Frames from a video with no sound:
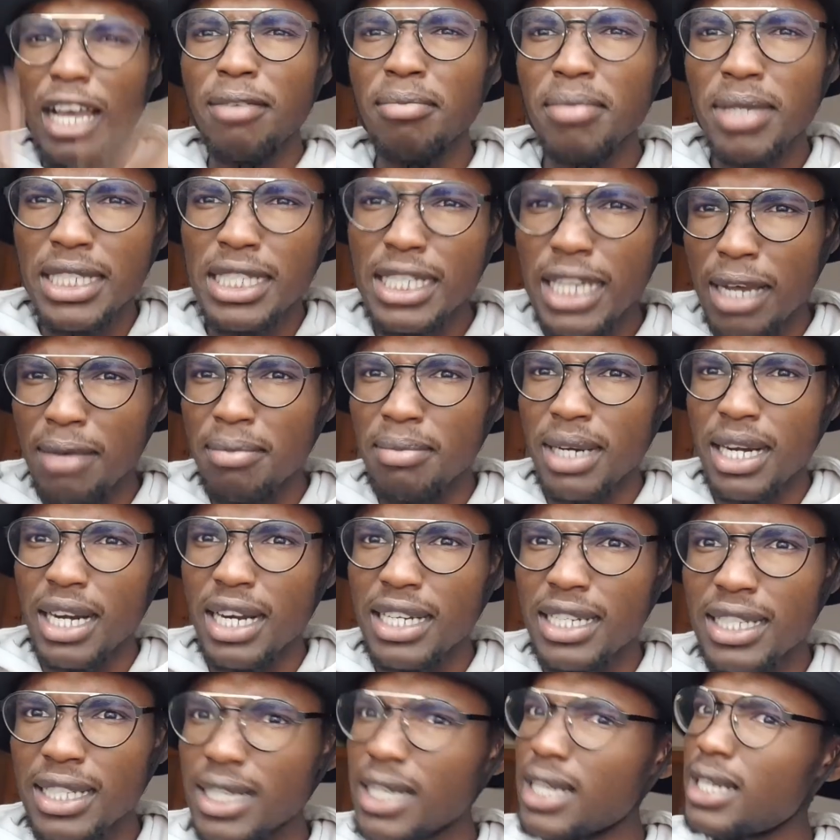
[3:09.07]
guy must come
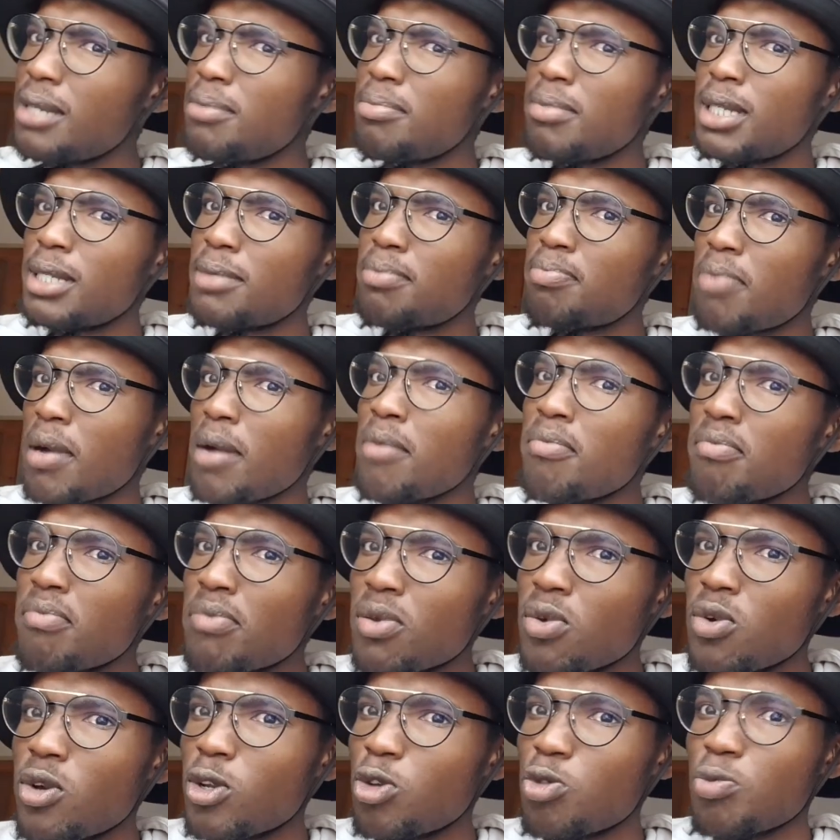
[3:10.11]
running and he must bump
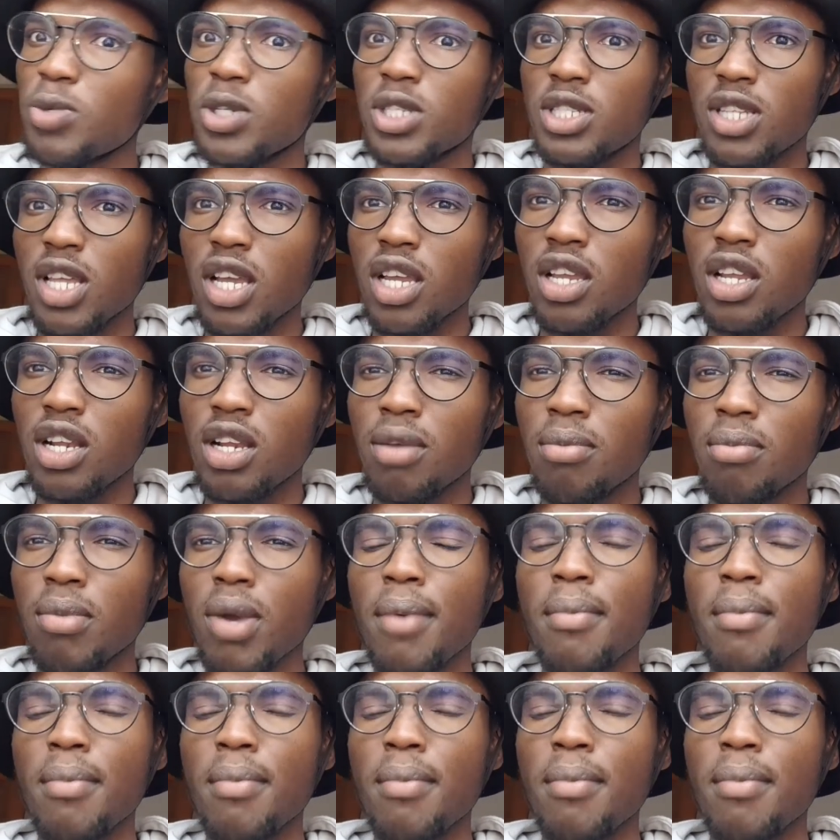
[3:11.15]
you and you must tackle him.